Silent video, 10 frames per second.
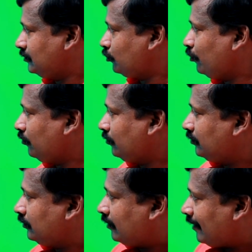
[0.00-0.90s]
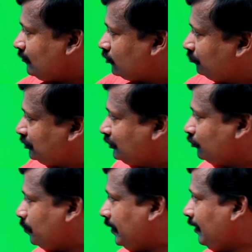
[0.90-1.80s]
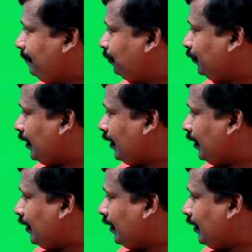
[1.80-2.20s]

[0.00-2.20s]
So the right option should be,